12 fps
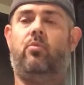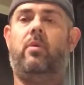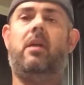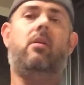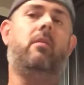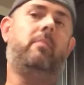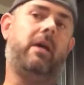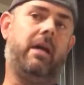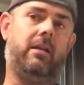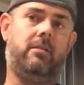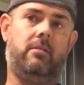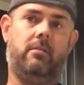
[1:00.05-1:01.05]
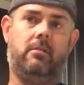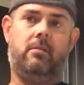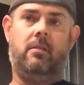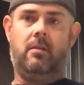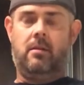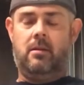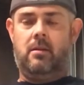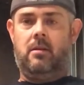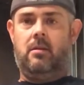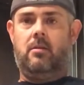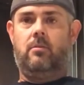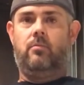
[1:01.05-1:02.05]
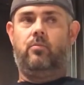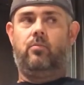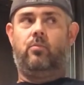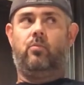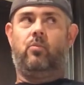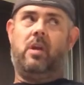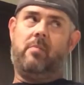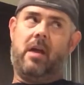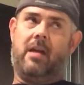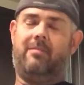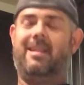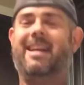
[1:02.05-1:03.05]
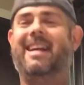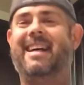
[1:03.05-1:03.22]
way on back to way back,